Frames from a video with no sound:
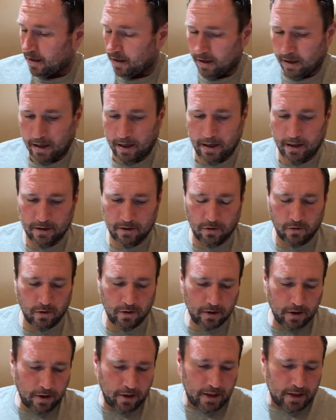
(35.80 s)
And one
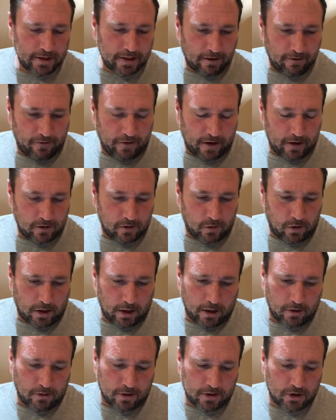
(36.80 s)
of the things I found while
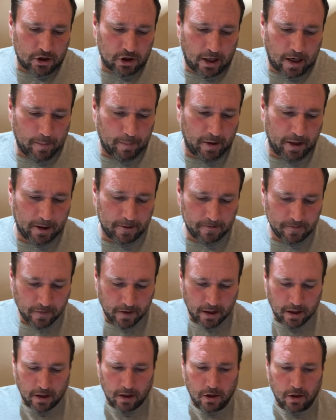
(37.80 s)
I was shopping
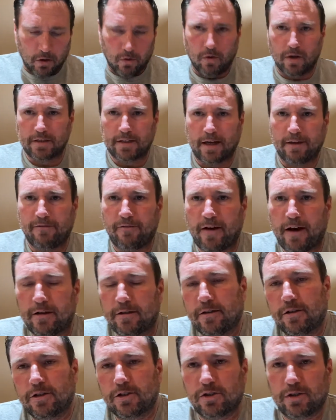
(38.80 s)
was I
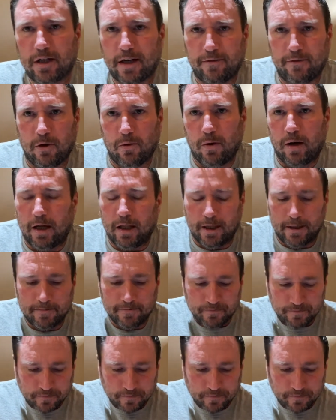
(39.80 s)
found this travel wallet,